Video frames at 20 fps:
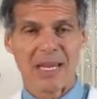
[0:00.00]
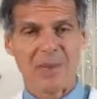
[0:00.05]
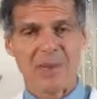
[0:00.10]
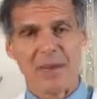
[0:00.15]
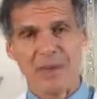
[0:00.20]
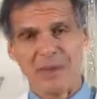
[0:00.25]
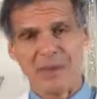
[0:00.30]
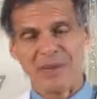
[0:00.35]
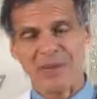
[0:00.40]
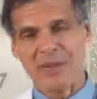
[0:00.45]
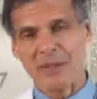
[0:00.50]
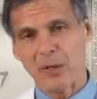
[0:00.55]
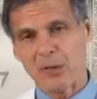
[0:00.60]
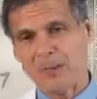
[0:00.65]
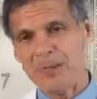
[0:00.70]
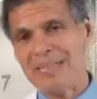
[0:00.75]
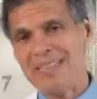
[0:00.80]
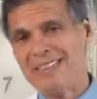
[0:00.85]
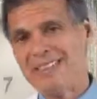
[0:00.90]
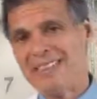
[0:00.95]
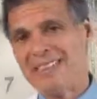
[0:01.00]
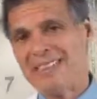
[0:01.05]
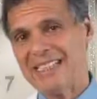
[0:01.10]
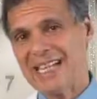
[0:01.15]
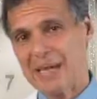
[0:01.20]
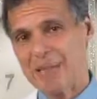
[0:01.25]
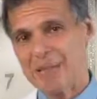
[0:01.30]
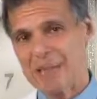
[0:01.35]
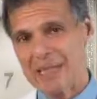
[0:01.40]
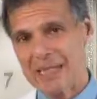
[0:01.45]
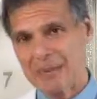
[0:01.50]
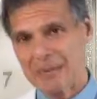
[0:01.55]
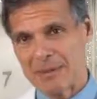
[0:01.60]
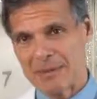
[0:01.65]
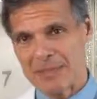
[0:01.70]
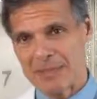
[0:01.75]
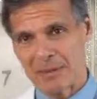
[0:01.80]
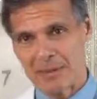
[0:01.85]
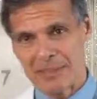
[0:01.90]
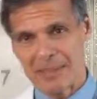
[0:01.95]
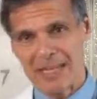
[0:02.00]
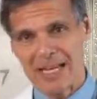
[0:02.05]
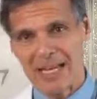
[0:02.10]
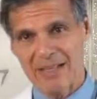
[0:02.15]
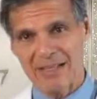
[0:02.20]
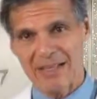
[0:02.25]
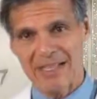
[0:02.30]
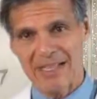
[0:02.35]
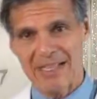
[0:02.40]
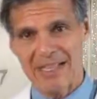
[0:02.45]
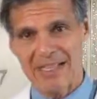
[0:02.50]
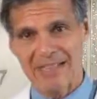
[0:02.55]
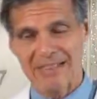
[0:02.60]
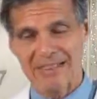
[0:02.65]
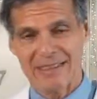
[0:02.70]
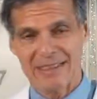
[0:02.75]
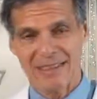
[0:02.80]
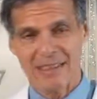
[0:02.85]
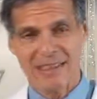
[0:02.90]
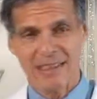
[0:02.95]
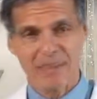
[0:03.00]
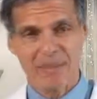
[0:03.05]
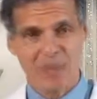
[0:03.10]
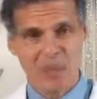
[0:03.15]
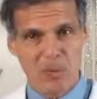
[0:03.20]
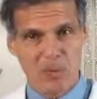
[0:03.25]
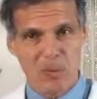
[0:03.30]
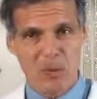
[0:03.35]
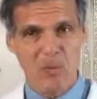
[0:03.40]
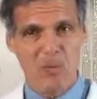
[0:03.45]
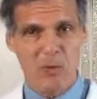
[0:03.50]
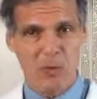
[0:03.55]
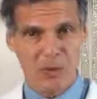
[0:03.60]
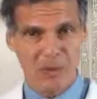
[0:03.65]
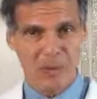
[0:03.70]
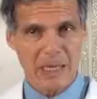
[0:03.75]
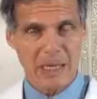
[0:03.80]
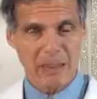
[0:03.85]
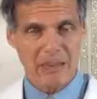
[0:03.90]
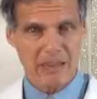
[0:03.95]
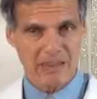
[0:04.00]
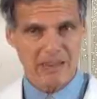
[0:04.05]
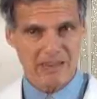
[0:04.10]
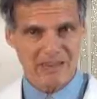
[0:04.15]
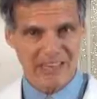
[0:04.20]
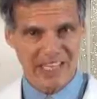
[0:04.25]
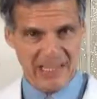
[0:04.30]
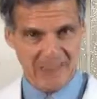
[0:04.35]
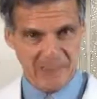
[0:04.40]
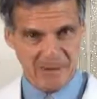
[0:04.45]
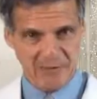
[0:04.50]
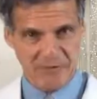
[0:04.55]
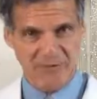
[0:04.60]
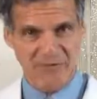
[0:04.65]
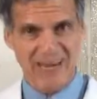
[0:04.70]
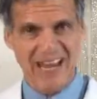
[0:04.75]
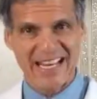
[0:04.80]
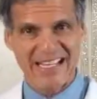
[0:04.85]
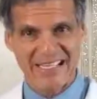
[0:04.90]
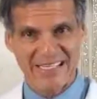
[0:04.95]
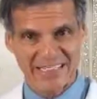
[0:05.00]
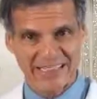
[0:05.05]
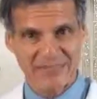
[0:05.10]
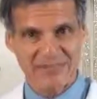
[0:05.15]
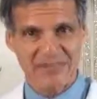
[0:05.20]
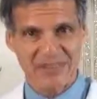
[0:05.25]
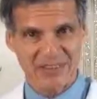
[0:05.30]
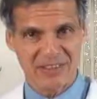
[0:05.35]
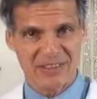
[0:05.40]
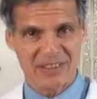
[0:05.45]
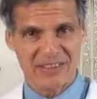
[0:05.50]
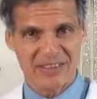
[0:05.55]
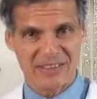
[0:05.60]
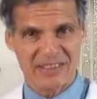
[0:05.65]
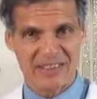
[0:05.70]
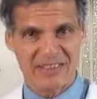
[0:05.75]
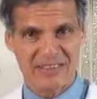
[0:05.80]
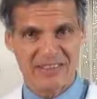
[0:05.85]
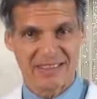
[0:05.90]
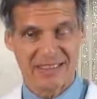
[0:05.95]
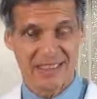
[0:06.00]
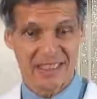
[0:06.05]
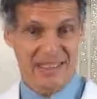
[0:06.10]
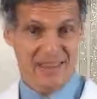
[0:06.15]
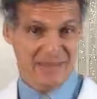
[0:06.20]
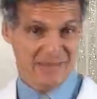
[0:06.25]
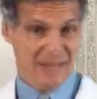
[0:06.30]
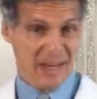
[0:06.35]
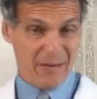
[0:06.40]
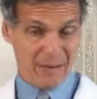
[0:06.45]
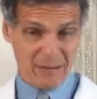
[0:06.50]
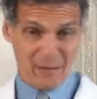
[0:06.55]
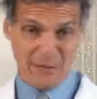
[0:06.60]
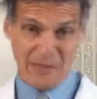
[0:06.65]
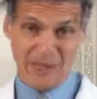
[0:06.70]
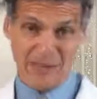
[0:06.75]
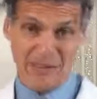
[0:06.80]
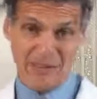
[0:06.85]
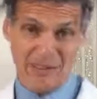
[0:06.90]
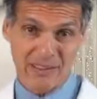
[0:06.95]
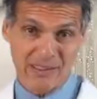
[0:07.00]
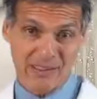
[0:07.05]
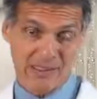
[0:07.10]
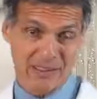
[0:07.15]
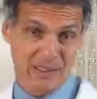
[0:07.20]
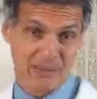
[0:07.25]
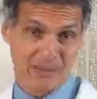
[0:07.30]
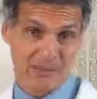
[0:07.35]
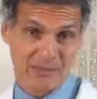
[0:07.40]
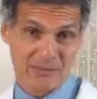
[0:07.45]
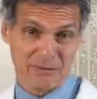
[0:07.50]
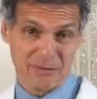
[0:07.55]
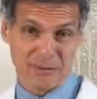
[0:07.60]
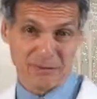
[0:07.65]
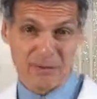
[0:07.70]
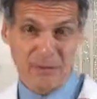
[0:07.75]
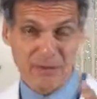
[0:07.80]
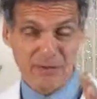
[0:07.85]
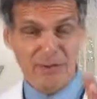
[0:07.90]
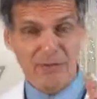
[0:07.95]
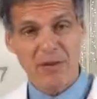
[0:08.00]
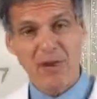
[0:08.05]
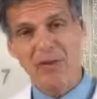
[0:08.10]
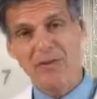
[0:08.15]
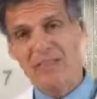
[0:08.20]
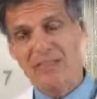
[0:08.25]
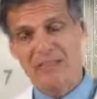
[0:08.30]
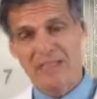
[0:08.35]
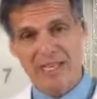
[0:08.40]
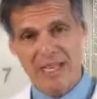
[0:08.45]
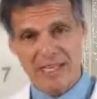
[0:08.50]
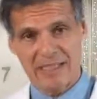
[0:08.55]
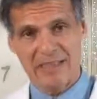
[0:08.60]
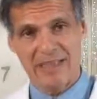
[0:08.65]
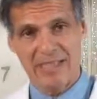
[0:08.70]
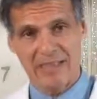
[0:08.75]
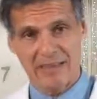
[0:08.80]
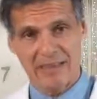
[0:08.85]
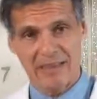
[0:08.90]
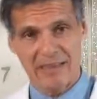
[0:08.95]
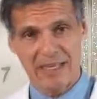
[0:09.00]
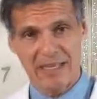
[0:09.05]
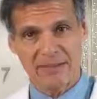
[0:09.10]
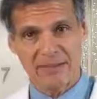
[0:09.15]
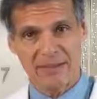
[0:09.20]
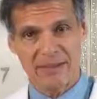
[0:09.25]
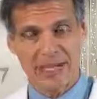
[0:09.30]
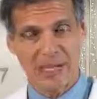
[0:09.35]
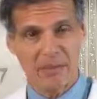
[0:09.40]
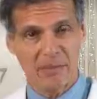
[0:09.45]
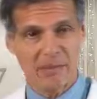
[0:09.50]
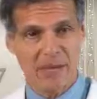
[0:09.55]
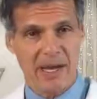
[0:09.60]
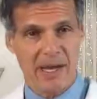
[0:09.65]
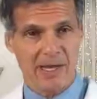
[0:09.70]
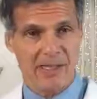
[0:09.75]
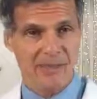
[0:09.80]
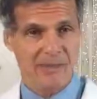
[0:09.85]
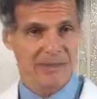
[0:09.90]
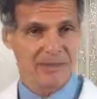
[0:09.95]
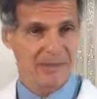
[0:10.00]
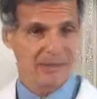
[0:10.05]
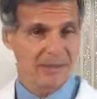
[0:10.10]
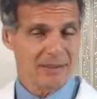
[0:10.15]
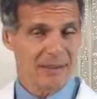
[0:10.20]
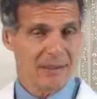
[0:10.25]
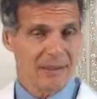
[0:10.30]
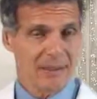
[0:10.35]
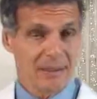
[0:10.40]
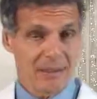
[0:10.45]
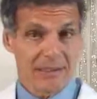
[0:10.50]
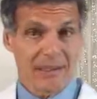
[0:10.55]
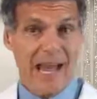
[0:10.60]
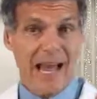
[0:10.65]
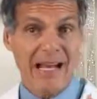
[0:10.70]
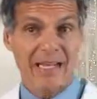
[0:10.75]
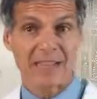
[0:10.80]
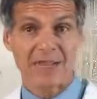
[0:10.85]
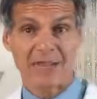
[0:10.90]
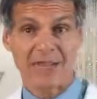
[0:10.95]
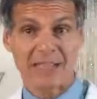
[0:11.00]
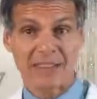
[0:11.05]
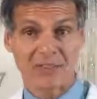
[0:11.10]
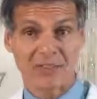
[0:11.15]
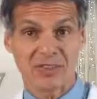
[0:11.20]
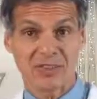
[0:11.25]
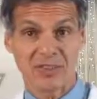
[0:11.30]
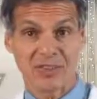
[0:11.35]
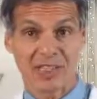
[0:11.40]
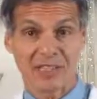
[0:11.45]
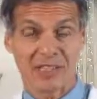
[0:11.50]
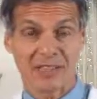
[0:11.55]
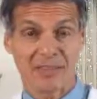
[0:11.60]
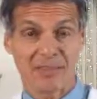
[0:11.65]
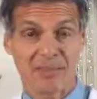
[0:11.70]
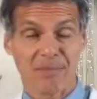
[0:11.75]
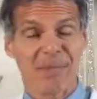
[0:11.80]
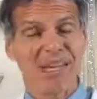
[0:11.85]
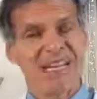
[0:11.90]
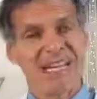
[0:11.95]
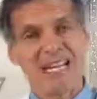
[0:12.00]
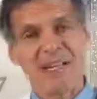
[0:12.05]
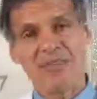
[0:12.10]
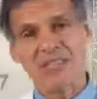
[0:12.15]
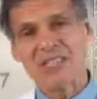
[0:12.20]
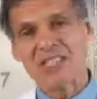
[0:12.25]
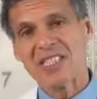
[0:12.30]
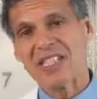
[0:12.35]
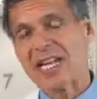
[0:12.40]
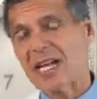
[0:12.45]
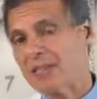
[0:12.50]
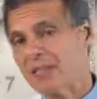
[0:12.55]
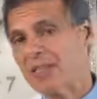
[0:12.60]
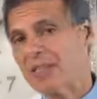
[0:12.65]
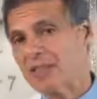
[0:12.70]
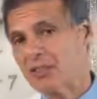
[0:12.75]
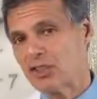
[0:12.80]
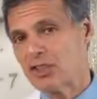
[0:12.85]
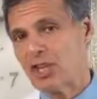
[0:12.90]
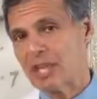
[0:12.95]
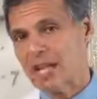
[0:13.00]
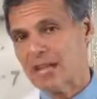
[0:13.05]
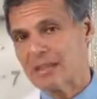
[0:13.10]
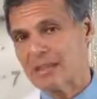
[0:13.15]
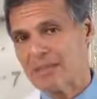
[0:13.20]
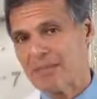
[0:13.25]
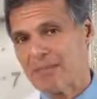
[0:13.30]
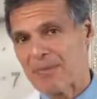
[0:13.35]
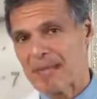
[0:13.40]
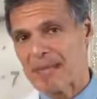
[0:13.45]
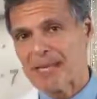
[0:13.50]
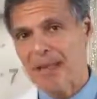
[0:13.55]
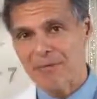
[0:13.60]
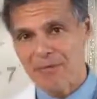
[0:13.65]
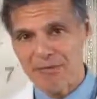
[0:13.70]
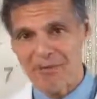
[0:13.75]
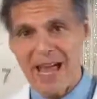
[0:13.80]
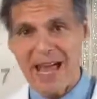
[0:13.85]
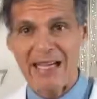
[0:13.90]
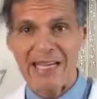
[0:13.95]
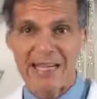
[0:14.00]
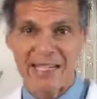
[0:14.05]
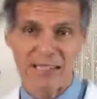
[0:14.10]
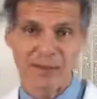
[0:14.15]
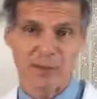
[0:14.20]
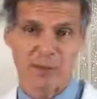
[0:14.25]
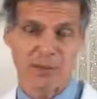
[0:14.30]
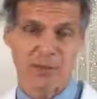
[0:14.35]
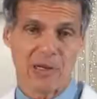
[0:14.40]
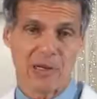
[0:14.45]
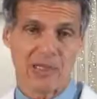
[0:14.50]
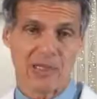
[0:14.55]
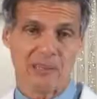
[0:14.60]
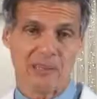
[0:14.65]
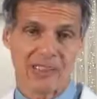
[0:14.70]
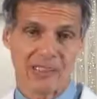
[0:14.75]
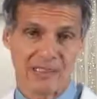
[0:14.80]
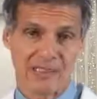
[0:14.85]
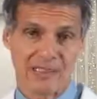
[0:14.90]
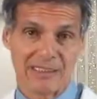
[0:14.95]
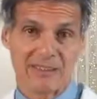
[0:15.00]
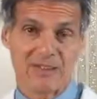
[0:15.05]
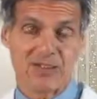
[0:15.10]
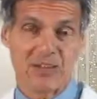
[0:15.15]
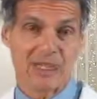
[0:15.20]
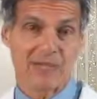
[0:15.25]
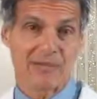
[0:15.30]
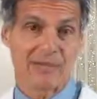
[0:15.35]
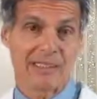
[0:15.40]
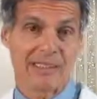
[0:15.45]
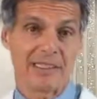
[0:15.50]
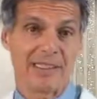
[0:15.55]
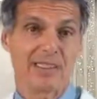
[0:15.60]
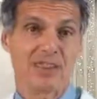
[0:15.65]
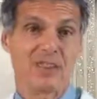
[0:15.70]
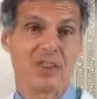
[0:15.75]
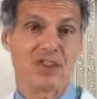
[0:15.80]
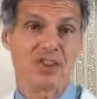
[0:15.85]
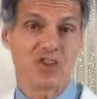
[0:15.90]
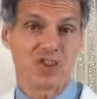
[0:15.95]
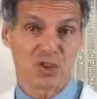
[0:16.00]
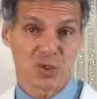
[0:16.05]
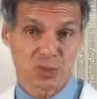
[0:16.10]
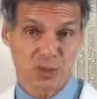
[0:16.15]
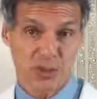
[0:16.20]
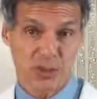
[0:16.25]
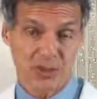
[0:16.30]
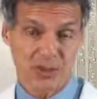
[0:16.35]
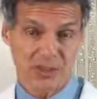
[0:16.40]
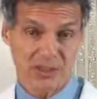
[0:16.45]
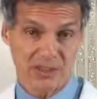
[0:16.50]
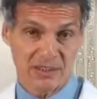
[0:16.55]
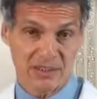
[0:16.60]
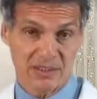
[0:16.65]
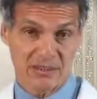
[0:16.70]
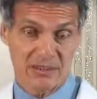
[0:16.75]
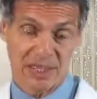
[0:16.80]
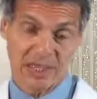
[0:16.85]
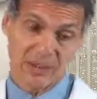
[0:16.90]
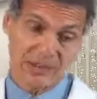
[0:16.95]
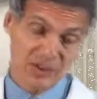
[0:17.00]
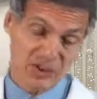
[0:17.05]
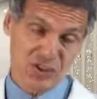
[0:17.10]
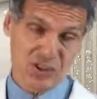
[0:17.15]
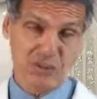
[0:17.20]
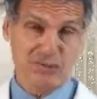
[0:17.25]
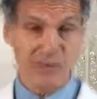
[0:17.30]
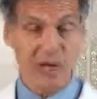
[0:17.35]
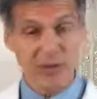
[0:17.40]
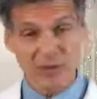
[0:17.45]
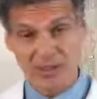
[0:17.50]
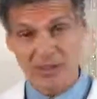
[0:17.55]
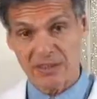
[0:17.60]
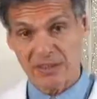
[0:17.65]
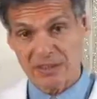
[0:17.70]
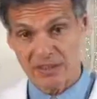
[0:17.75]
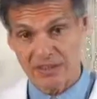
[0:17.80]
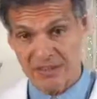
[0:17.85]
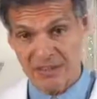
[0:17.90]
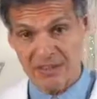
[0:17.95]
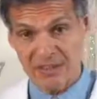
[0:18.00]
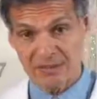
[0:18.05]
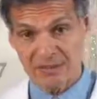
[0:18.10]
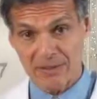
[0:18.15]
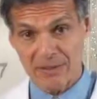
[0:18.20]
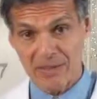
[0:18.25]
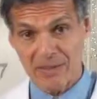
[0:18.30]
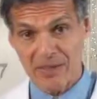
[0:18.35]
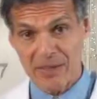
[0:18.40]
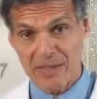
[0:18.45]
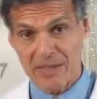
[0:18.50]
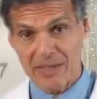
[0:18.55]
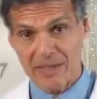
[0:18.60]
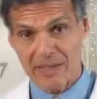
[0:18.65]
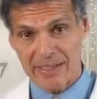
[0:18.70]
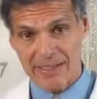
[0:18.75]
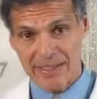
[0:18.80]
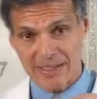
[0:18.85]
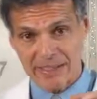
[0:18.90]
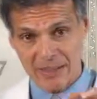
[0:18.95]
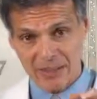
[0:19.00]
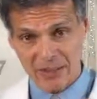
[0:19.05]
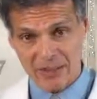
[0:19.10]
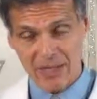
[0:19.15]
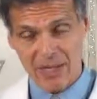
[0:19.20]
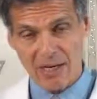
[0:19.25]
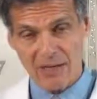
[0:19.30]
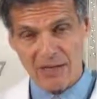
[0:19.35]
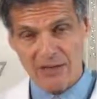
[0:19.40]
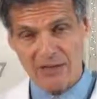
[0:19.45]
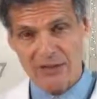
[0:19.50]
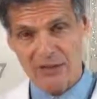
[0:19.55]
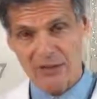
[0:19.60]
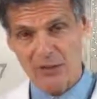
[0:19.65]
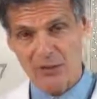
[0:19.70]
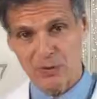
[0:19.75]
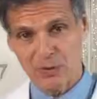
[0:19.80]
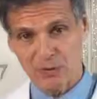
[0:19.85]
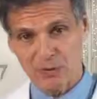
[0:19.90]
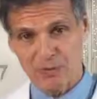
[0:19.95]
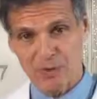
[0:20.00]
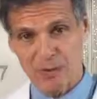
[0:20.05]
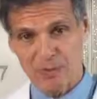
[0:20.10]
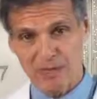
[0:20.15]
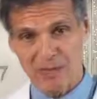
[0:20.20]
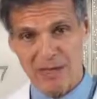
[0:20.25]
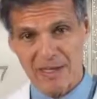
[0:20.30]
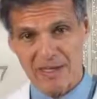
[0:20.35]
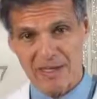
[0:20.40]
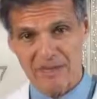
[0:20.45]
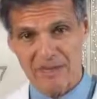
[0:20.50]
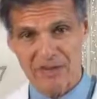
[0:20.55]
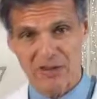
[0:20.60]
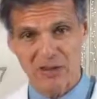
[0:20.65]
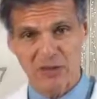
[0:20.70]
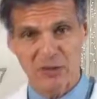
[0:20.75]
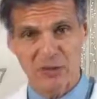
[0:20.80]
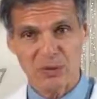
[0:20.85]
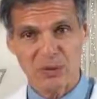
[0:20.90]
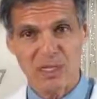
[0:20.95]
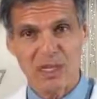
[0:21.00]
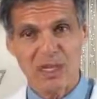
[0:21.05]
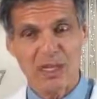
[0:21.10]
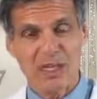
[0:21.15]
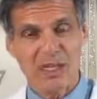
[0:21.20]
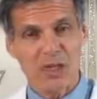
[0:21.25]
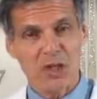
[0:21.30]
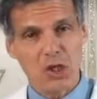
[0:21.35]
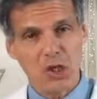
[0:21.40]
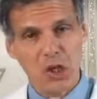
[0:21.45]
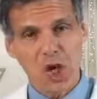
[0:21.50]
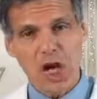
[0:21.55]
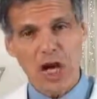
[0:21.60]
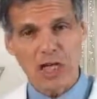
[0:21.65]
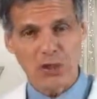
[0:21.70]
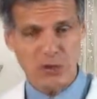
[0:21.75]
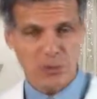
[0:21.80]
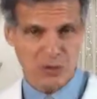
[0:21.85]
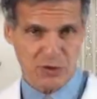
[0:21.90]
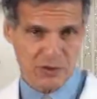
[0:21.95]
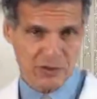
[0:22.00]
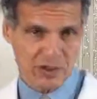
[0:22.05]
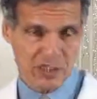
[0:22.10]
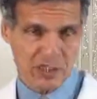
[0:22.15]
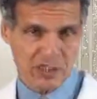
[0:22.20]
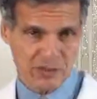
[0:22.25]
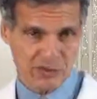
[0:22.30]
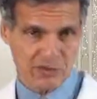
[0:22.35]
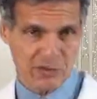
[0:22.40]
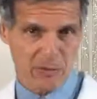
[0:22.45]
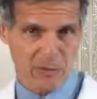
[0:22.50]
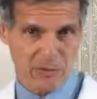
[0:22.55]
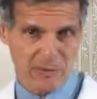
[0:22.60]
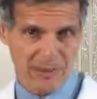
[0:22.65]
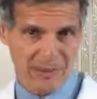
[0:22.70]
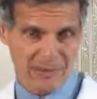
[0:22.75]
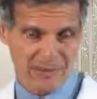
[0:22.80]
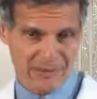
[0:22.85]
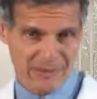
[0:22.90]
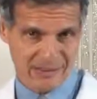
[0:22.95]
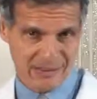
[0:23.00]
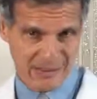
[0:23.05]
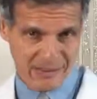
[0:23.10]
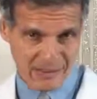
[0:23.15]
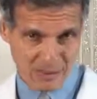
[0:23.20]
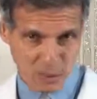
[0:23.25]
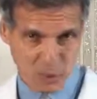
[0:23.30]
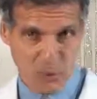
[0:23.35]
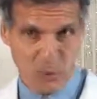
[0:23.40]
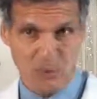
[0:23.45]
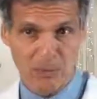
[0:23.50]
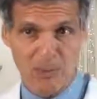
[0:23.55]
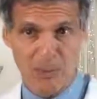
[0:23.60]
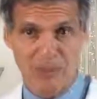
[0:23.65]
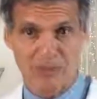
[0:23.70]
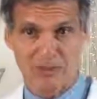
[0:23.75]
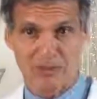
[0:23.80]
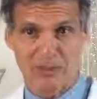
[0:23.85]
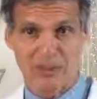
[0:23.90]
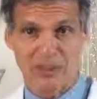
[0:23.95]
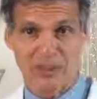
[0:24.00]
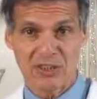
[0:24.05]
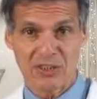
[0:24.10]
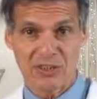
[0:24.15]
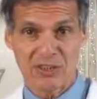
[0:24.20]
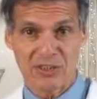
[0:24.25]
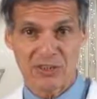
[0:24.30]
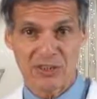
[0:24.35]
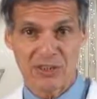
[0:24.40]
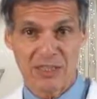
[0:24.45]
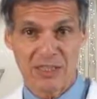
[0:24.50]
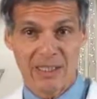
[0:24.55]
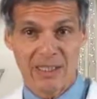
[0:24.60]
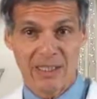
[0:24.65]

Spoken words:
But with the obesity epidemic that we have at hand, more and more people are developing fatty liver disease, not from alcohol, but from faulty dietary lifestyle patterns and lack of exercise. If it's left unchecked, fatty liver problems can degenerate into cirrhosis. Now, in cirrhosis of the liver, you're getting scar tissue and fibrotic tissue, and nodules start to replace normal liver tissue.